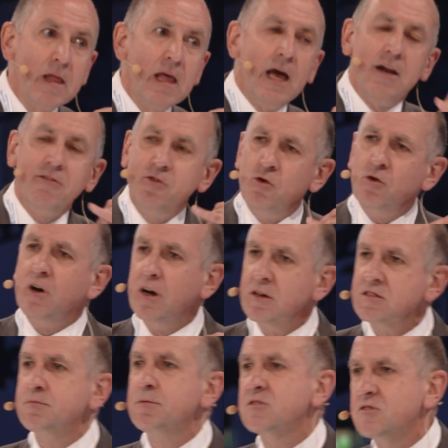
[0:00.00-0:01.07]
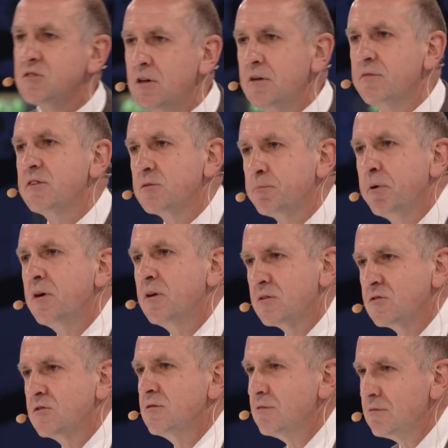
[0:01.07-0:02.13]
And if your customer service
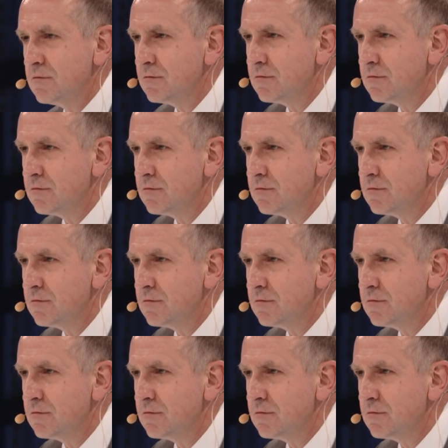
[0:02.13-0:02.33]
person